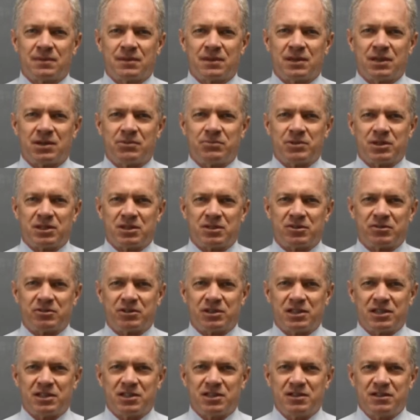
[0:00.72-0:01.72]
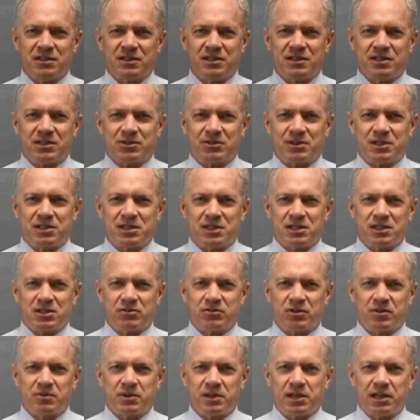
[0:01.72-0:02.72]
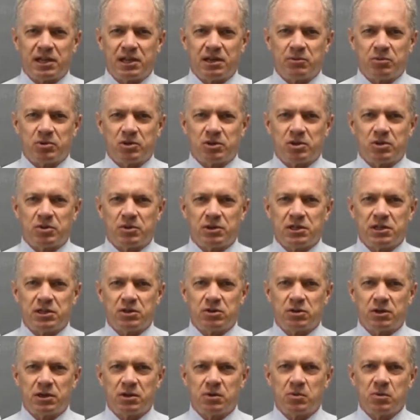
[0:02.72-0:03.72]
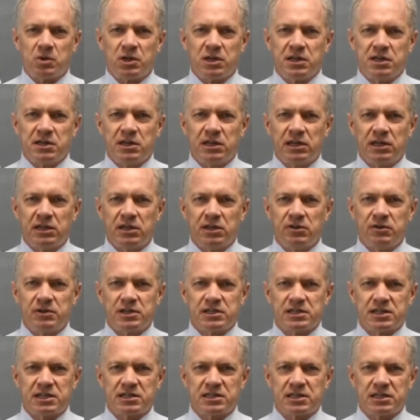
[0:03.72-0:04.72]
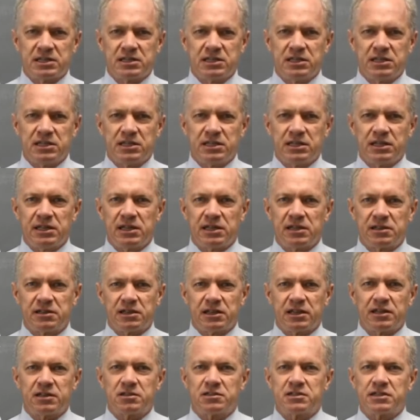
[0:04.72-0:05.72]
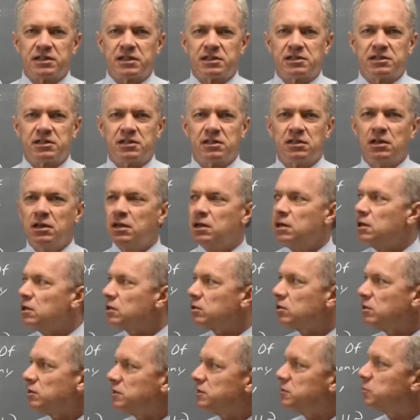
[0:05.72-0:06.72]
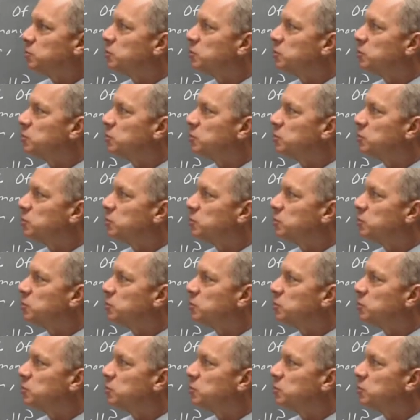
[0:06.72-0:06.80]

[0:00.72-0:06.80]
I'm Dr. Roger, and this question is from the April 2021 US SAT Calculator section. College